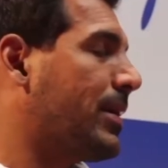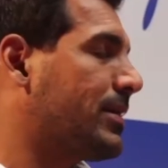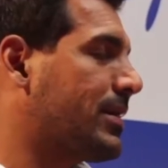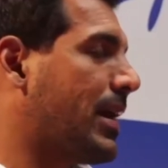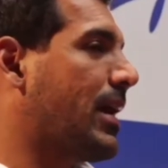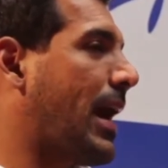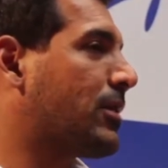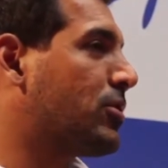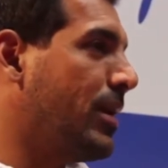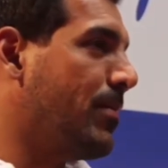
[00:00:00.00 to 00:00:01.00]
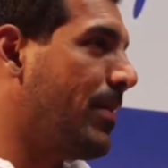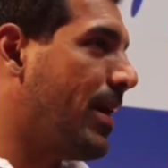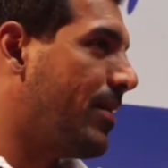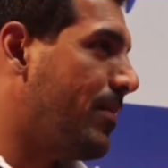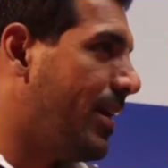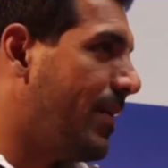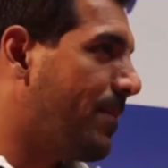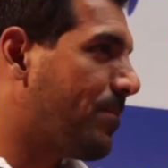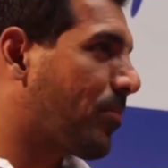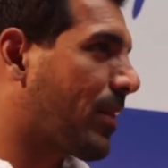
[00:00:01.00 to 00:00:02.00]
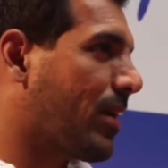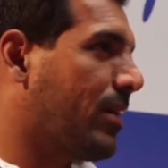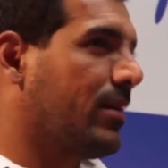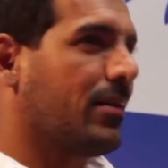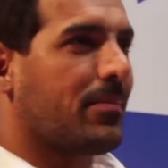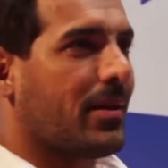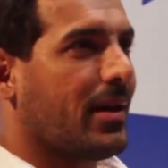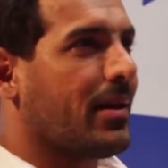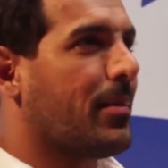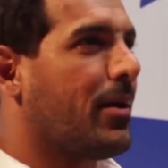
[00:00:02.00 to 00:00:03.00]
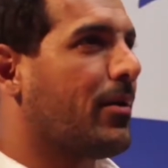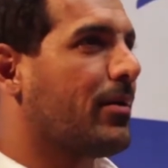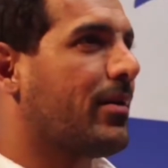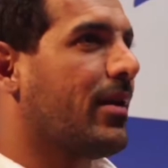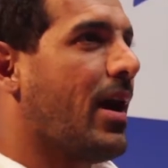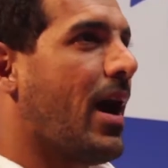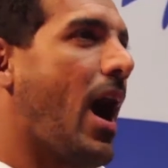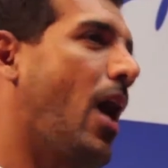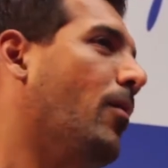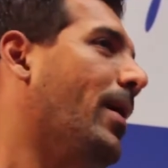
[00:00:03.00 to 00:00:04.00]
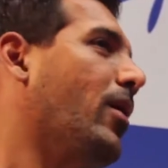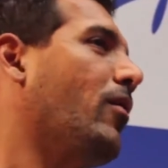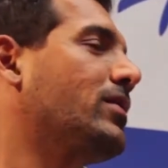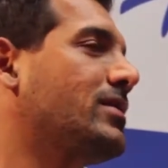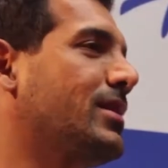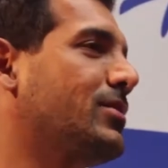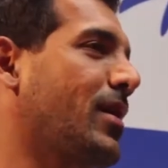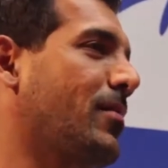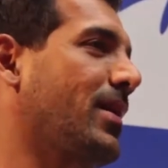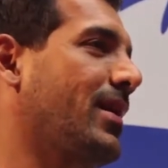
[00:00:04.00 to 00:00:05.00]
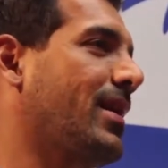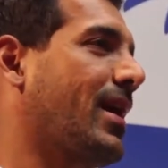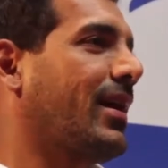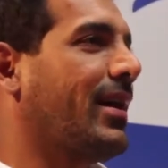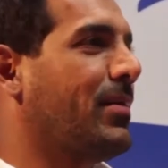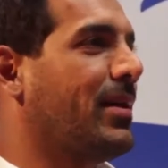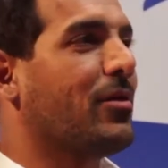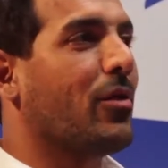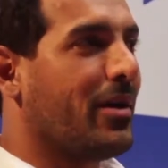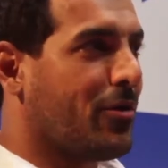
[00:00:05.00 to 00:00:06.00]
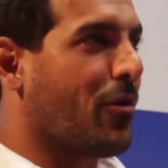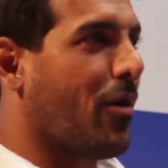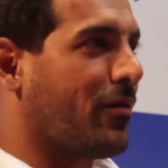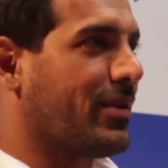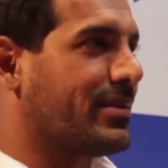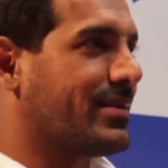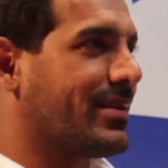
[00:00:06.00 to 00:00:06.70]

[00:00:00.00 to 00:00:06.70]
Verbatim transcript: has actually made me think about how my office days would have been had I been going to office,